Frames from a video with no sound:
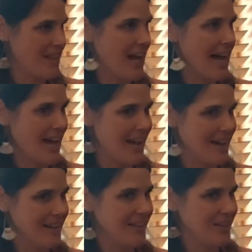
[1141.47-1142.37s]

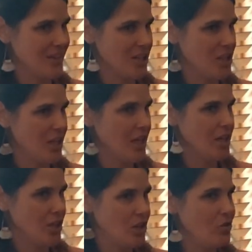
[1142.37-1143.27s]
that
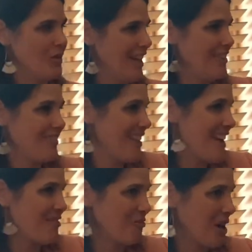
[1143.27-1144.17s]
you can
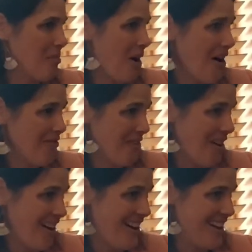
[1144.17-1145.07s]
rub off
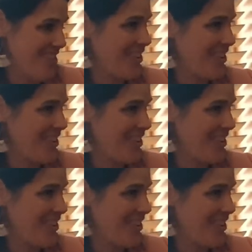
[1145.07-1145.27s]
on, or